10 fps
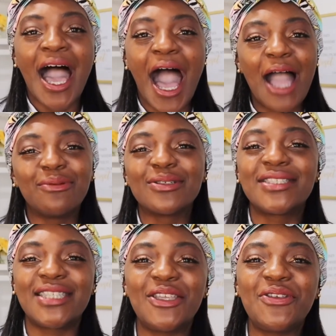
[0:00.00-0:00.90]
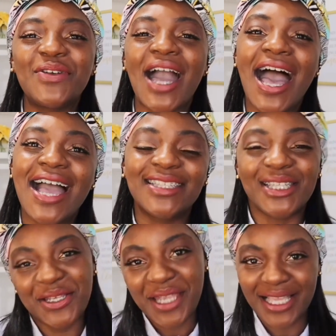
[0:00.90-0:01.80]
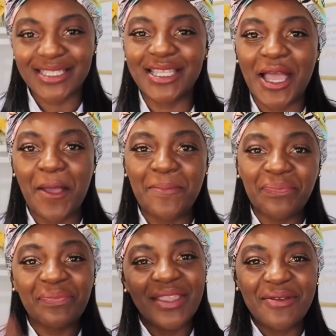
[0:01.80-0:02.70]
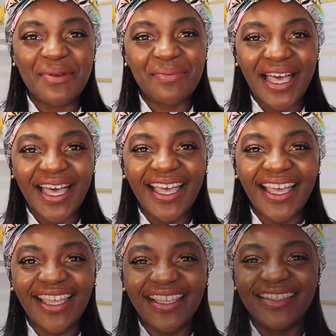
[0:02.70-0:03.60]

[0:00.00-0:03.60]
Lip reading: I will see you guys next time. Bye-bye.